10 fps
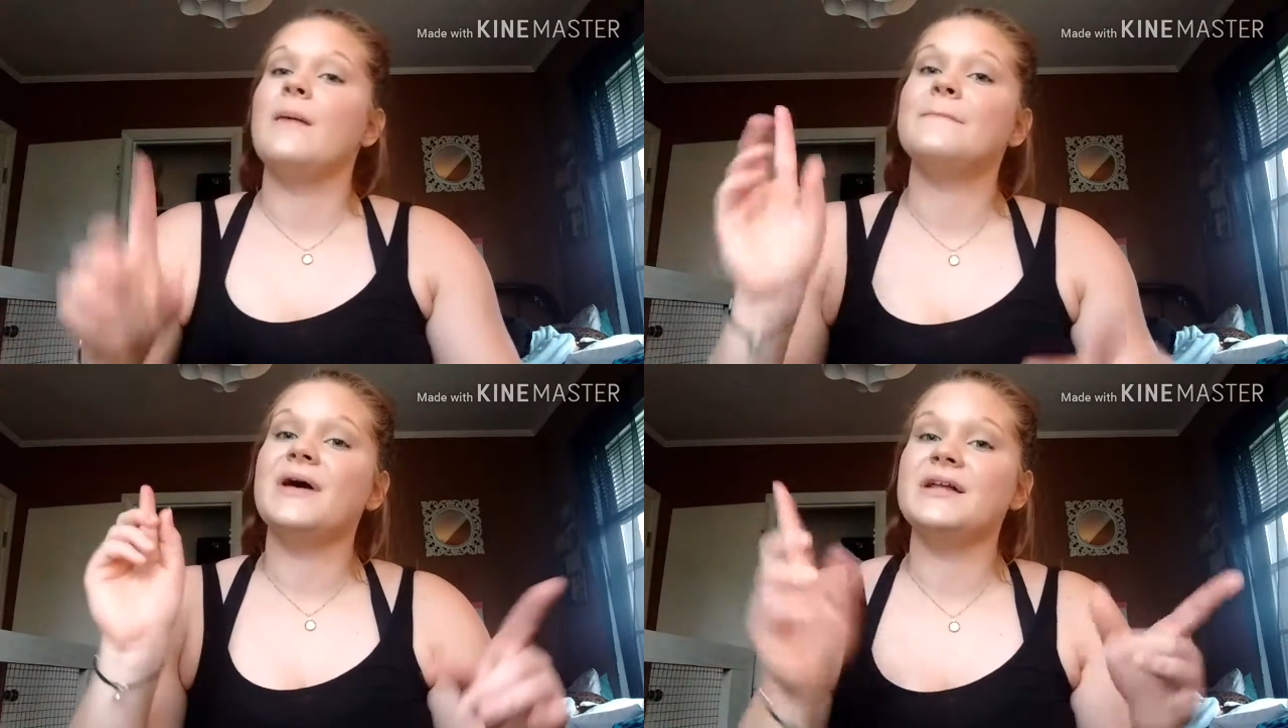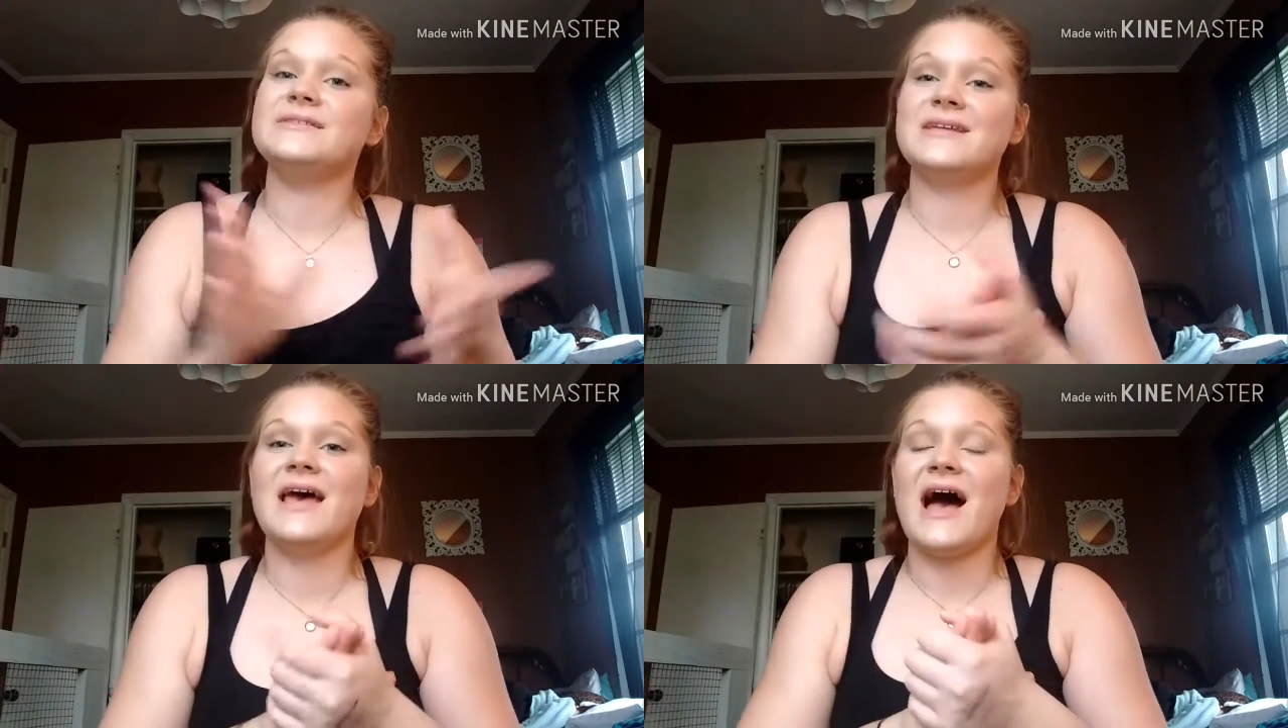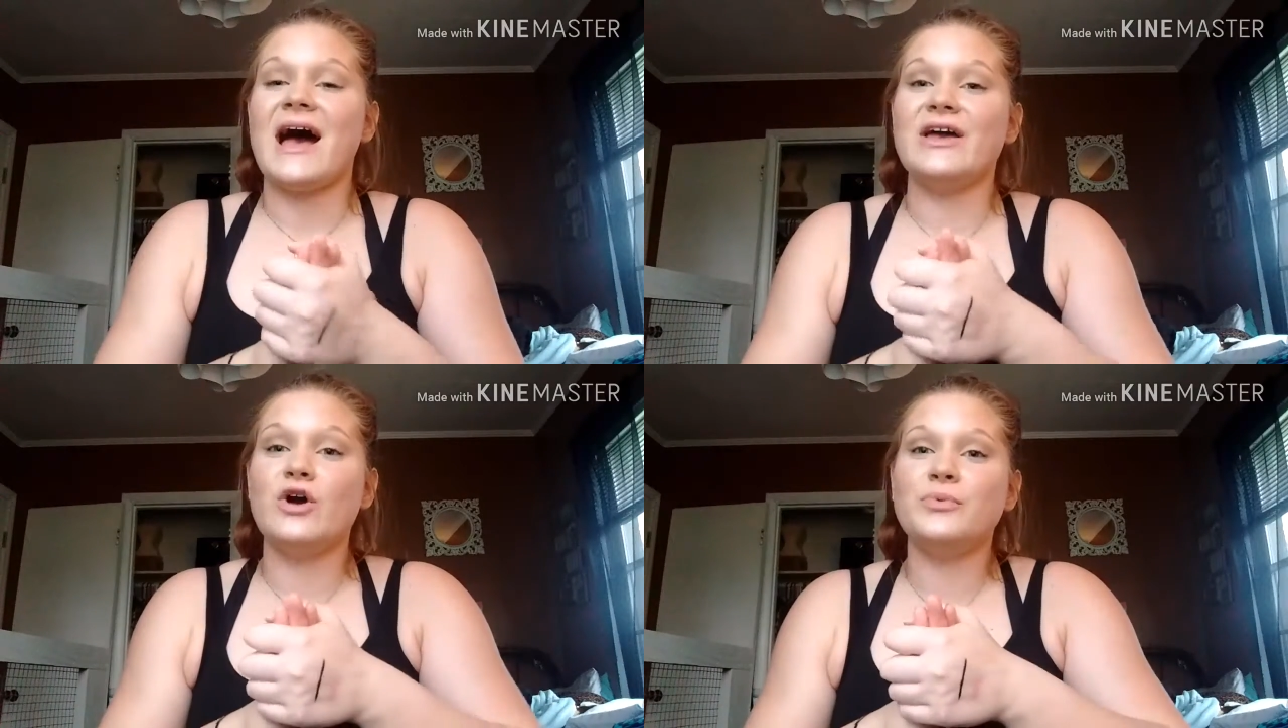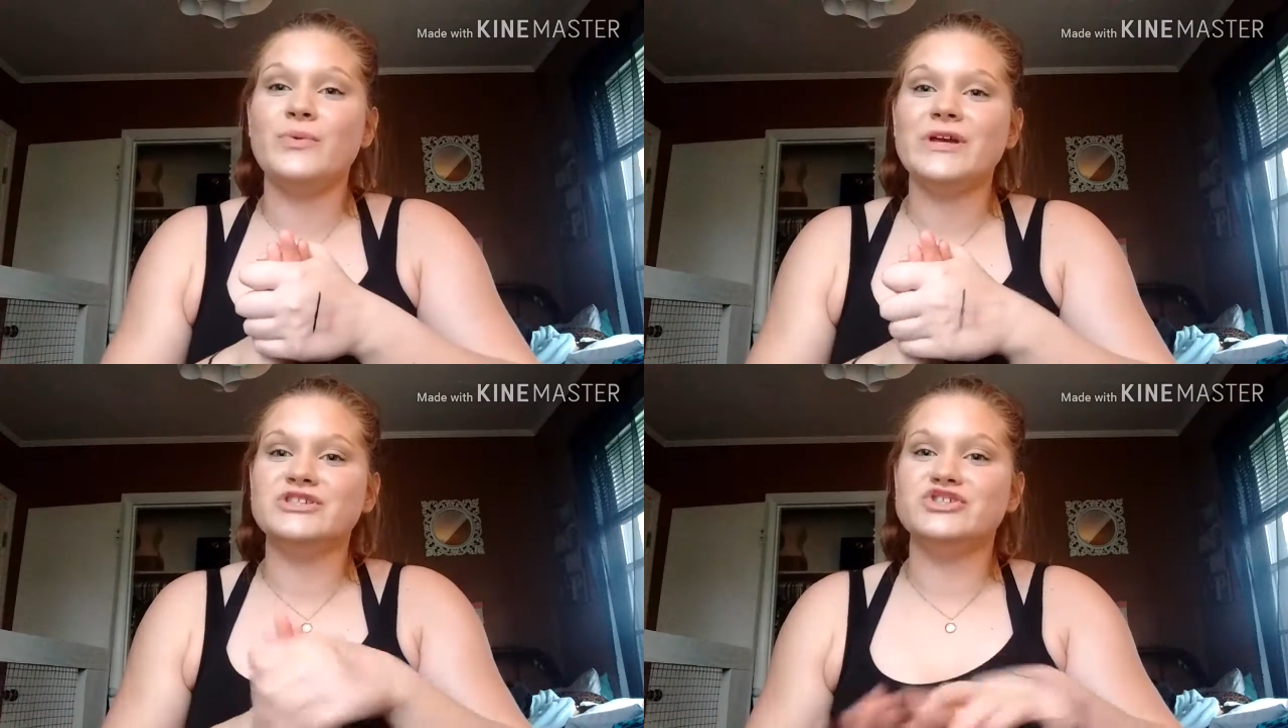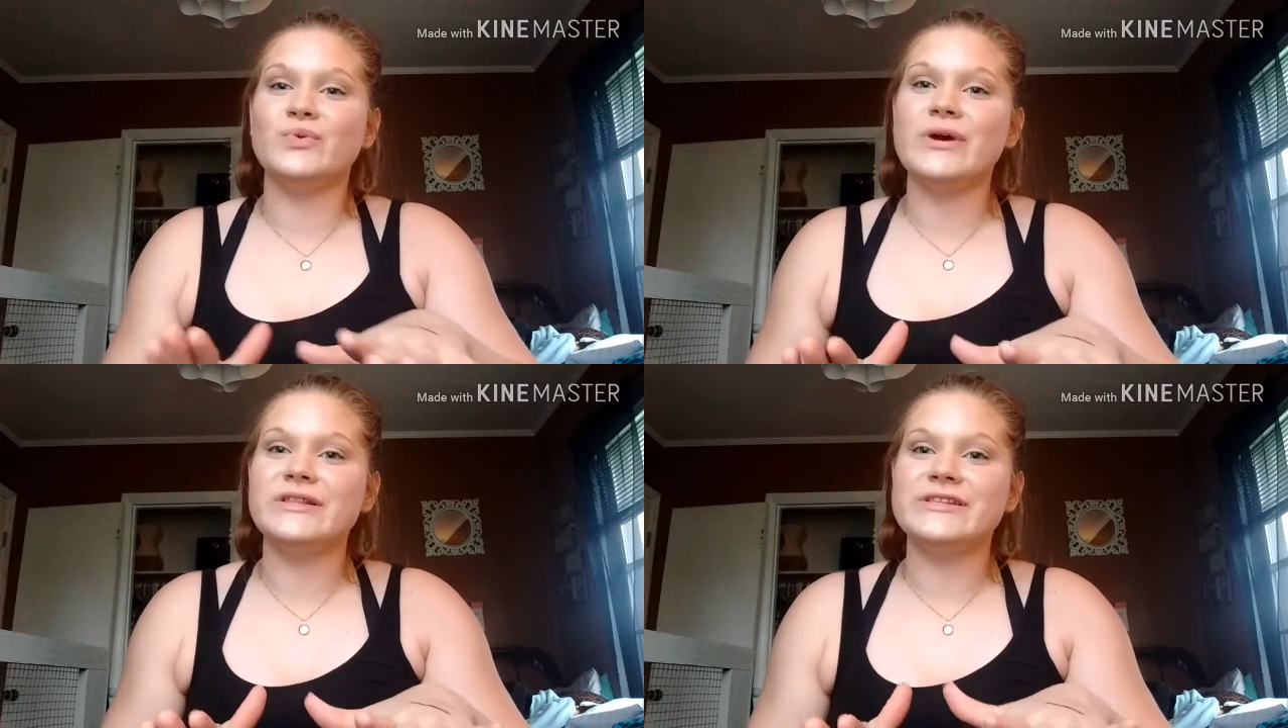But I hope you
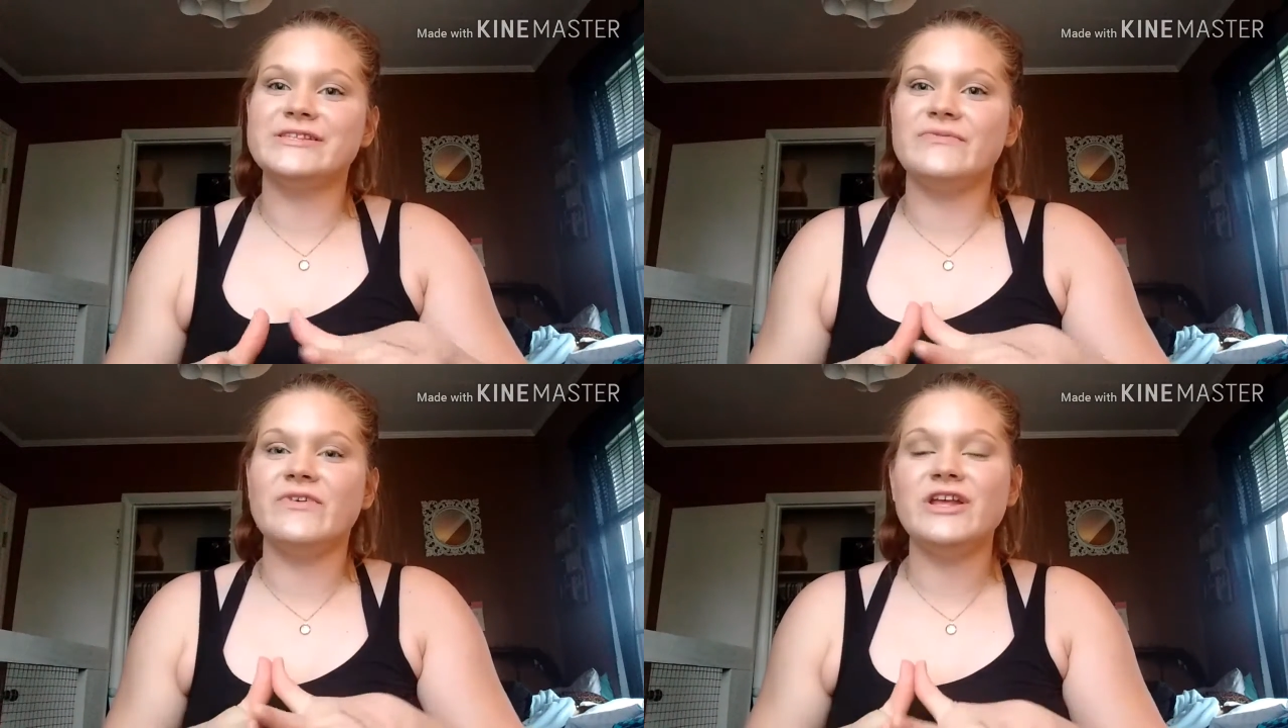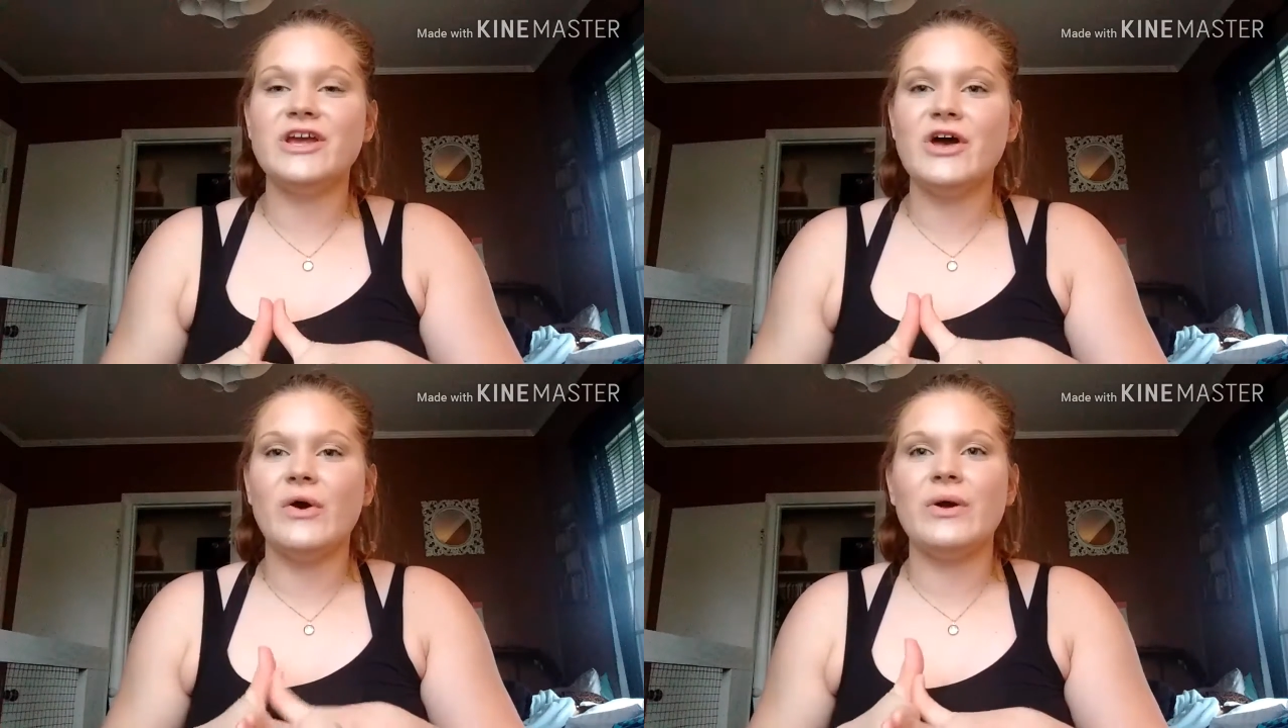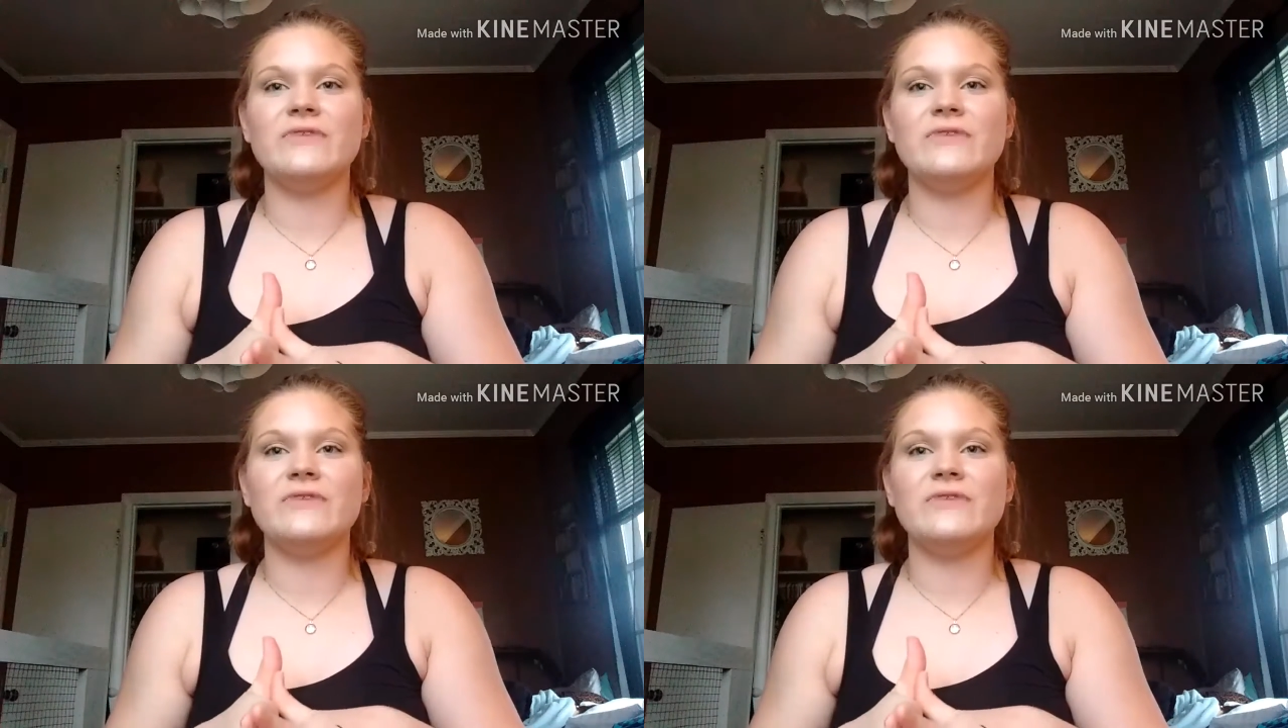enjoyed this video.